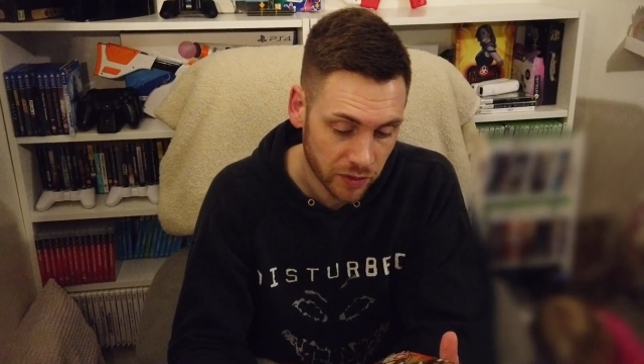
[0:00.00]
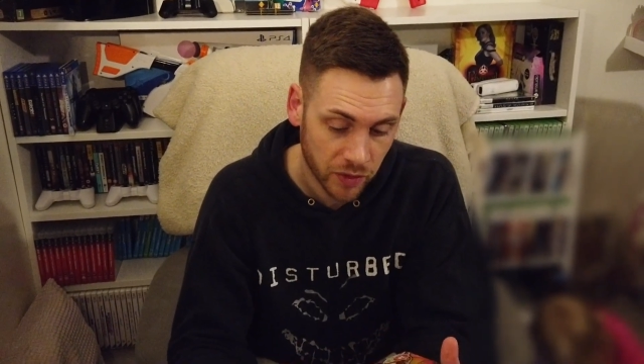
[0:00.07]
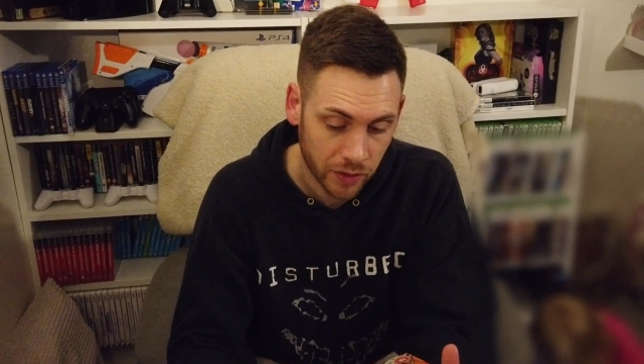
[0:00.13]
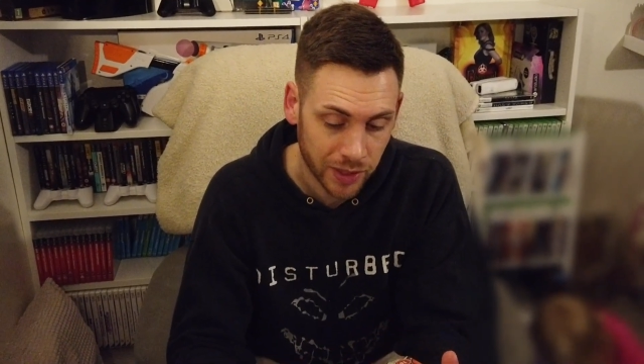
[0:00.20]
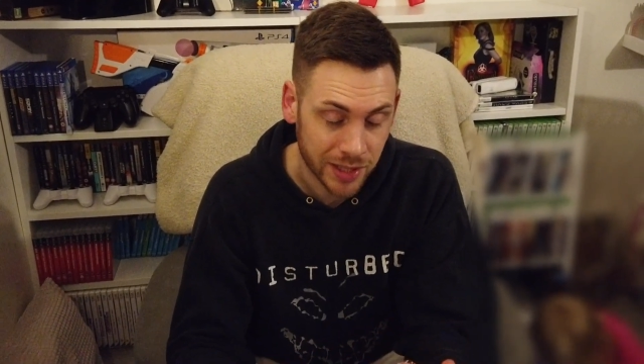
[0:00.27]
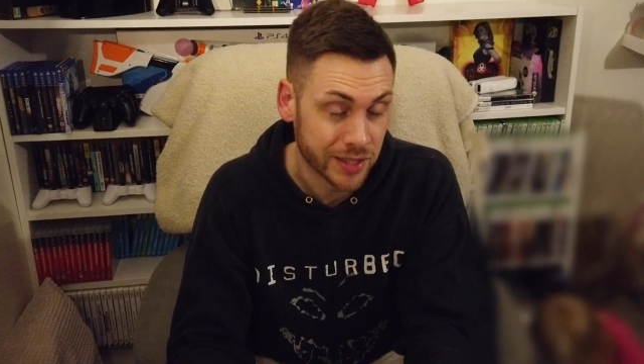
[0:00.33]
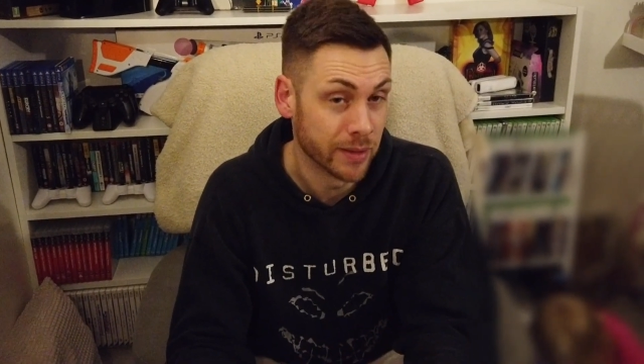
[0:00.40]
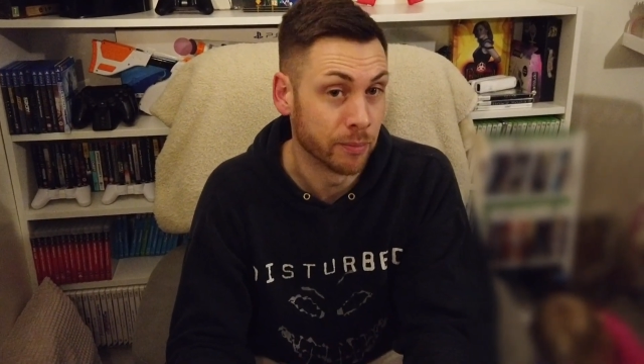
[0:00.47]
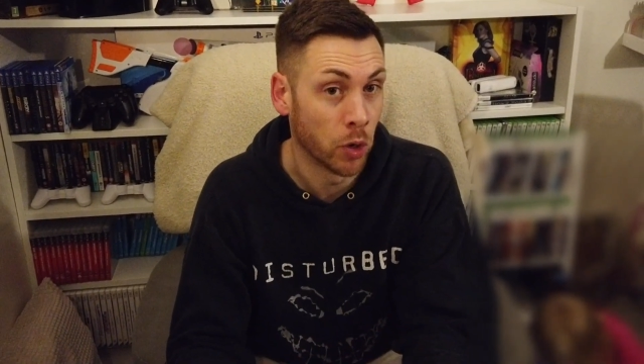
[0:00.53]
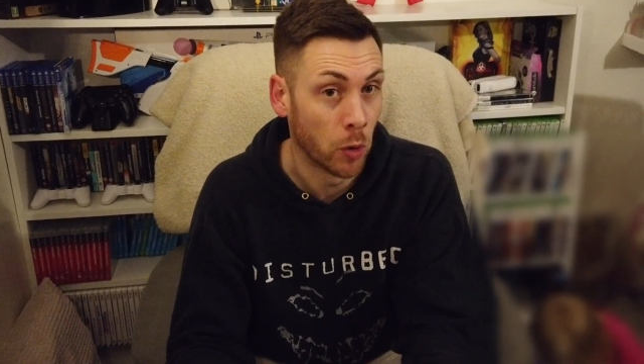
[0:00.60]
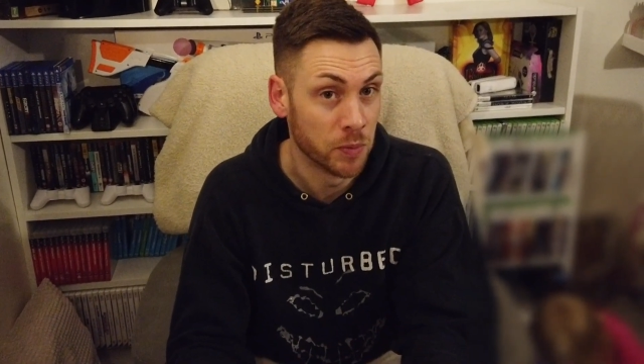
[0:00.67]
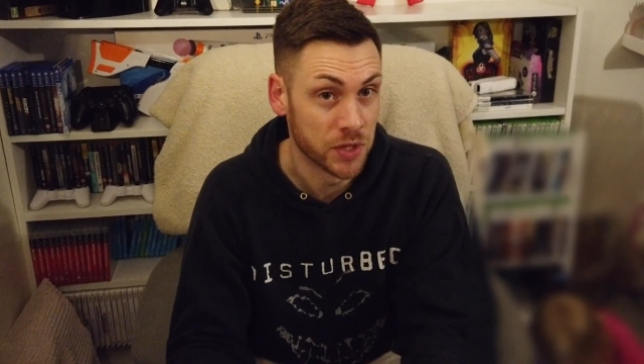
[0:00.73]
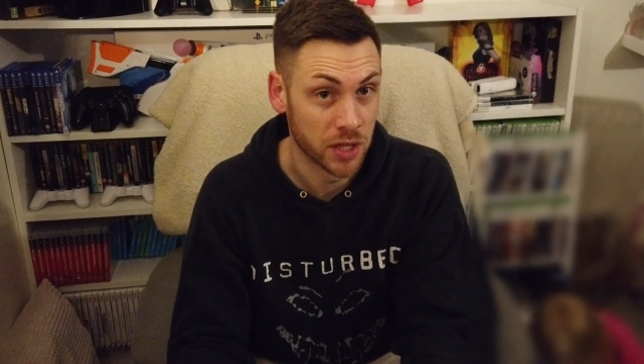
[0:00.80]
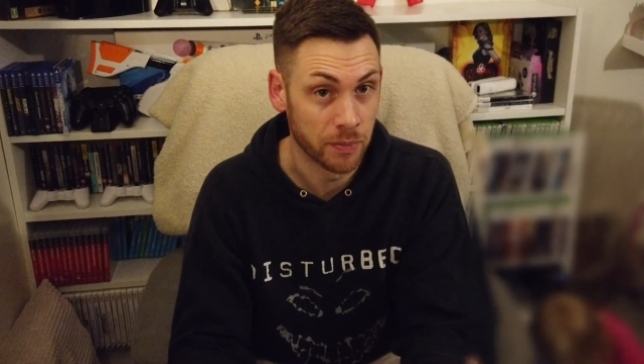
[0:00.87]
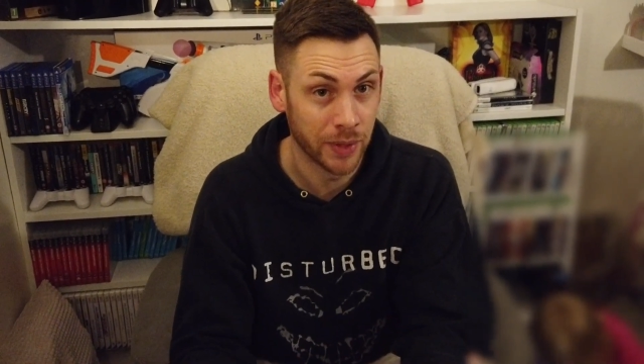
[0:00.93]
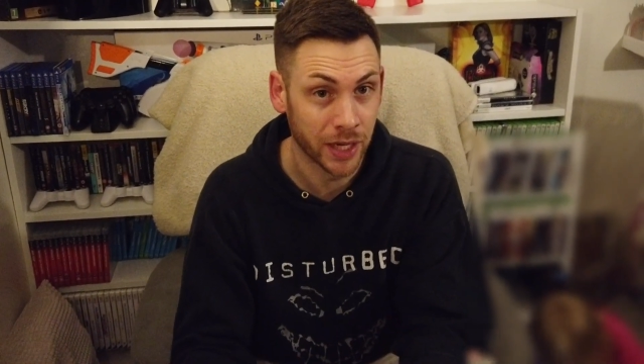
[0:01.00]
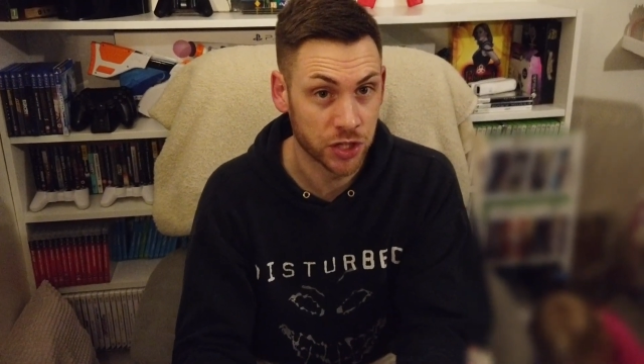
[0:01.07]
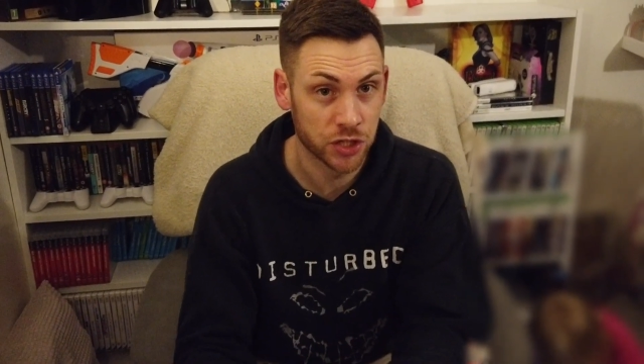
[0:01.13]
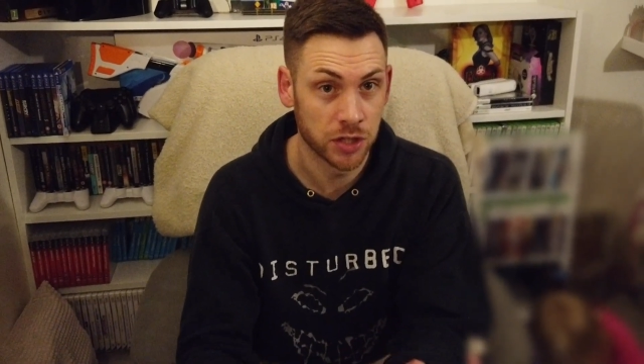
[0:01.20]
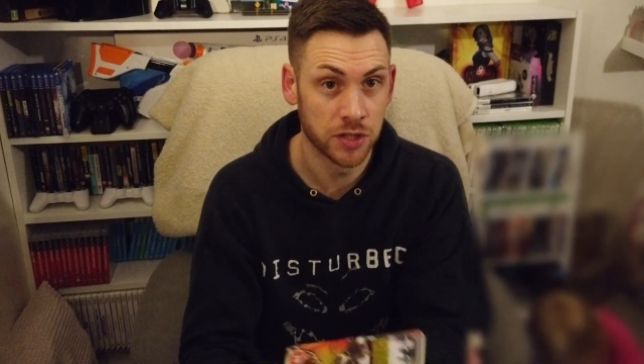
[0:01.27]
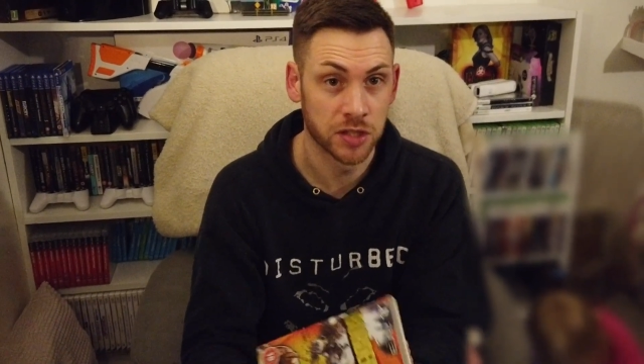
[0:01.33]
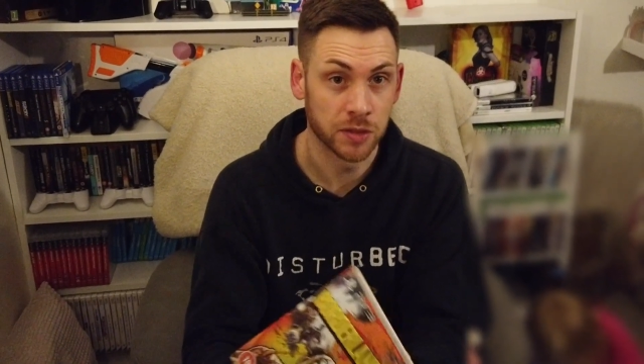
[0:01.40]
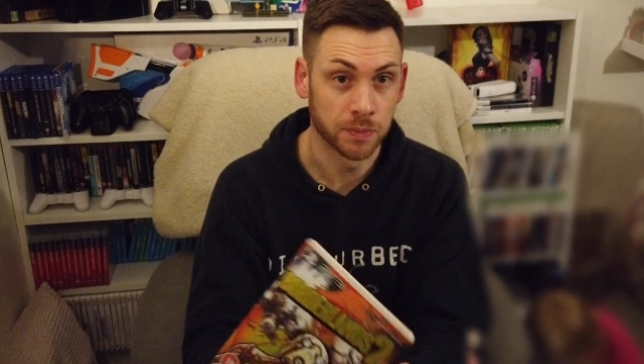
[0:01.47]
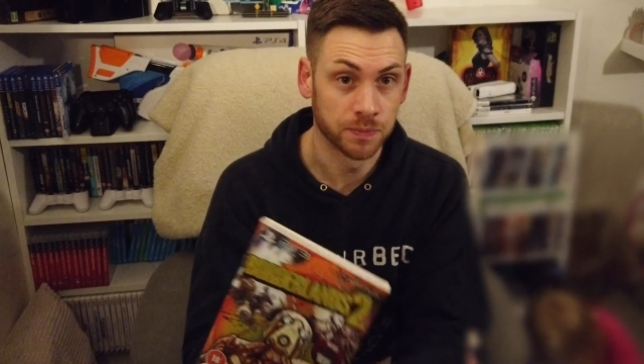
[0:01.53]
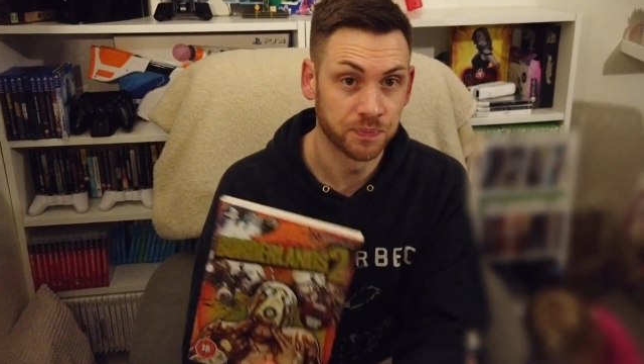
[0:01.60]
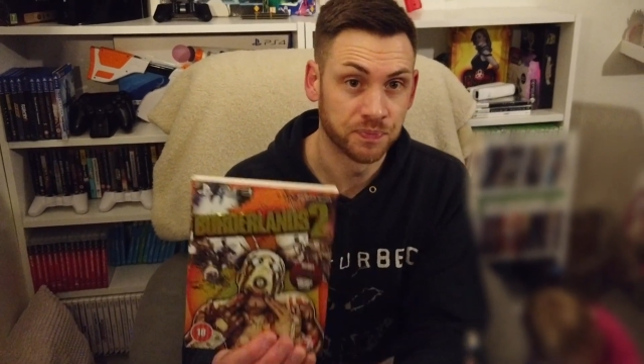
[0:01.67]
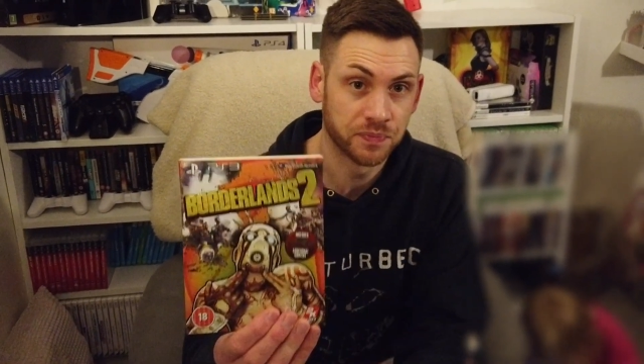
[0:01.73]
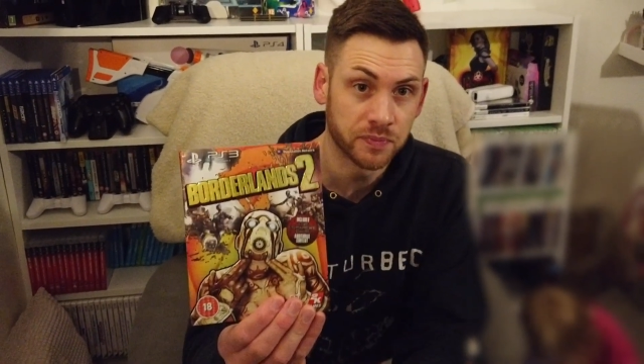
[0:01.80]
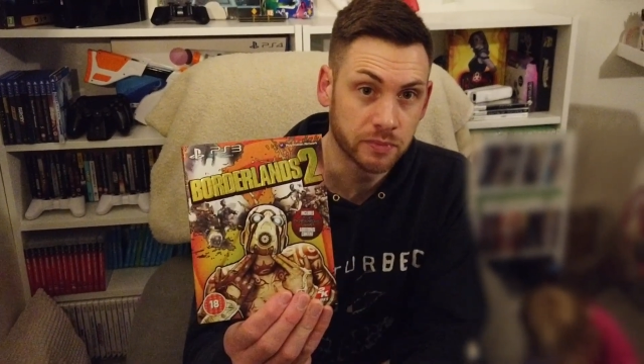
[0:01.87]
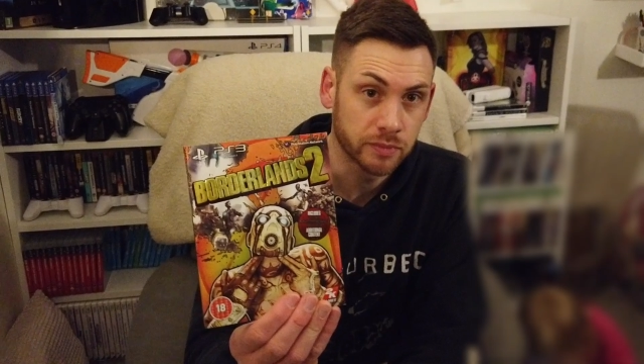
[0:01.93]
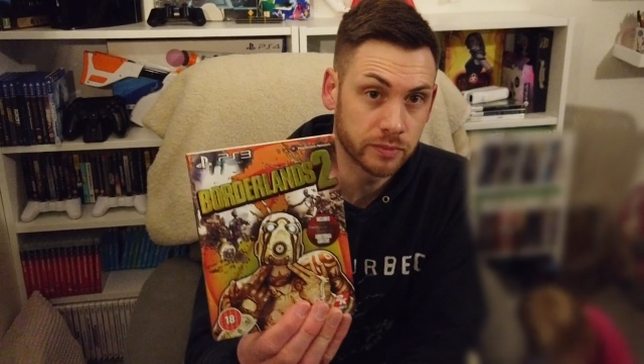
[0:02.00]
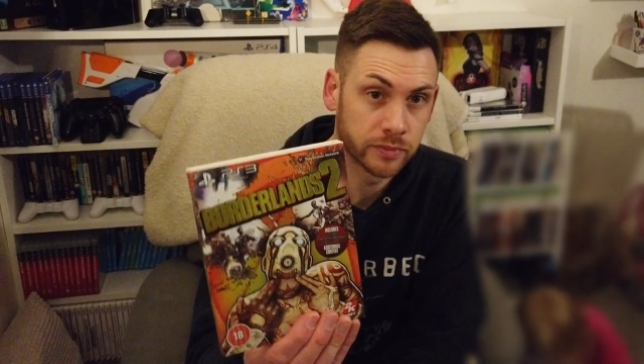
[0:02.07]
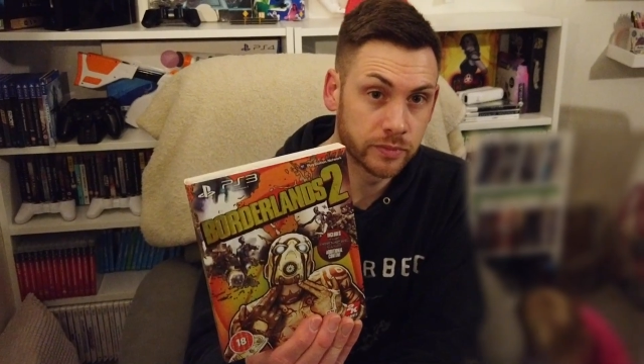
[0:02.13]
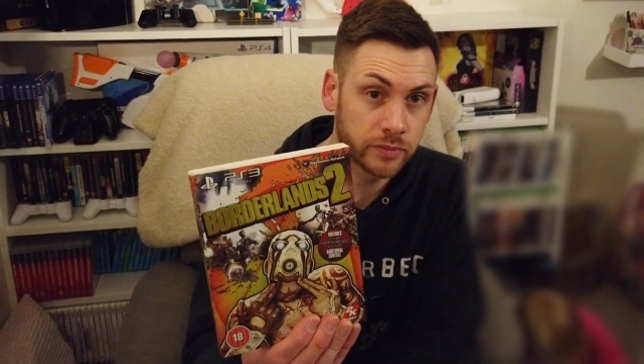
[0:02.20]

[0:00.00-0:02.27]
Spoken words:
At the very least, it popped in the pictures to be in good condition.